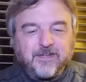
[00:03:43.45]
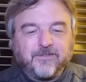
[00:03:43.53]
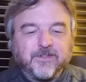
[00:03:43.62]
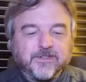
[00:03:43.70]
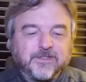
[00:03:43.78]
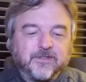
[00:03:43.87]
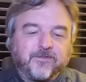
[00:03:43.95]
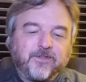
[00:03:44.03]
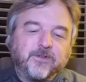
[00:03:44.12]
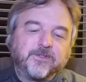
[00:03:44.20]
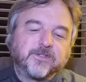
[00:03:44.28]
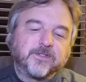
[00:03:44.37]
If this
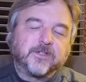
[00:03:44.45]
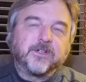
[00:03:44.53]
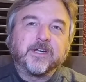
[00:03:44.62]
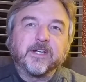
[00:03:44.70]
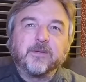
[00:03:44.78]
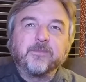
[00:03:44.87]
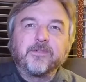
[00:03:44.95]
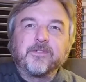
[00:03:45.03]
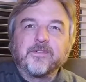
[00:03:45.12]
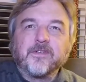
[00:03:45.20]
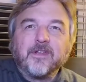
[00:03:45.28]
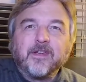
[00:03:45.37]
diffuser
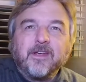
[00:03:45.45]
helps,